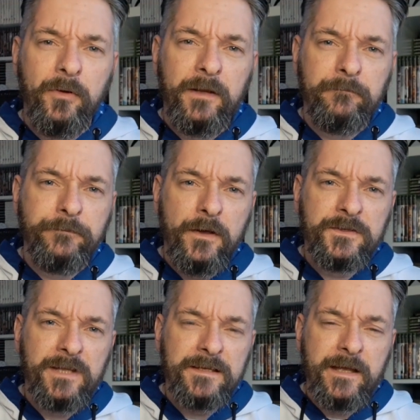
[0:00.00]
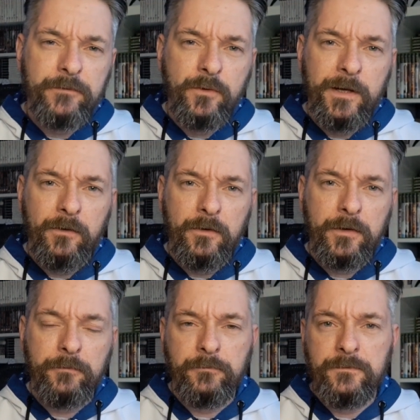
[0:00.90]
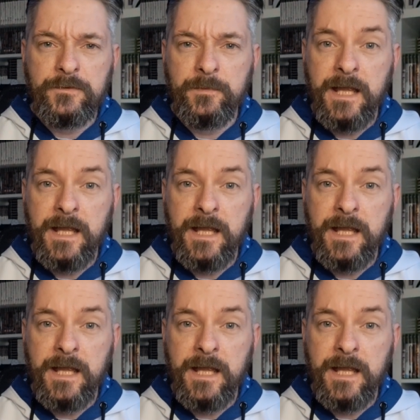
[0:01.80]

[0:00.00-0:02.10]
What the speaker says: But first, let's have a quick look through some